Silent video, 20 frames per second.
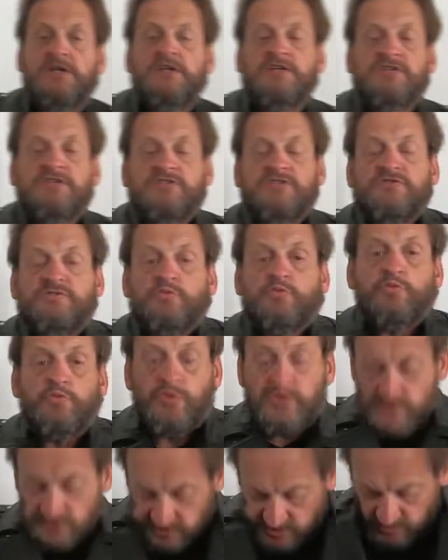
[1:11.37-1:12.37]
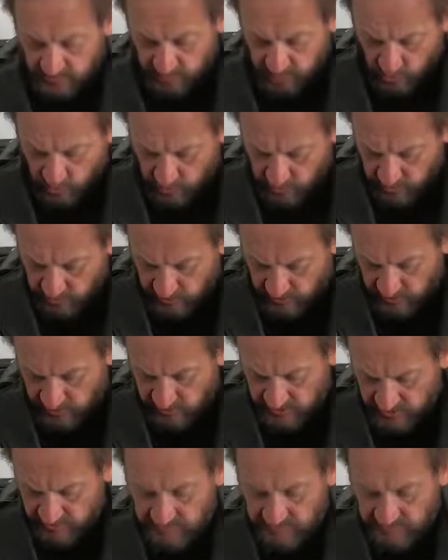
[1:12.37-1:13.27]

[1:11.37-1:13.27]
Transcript: Now this is really important, guys,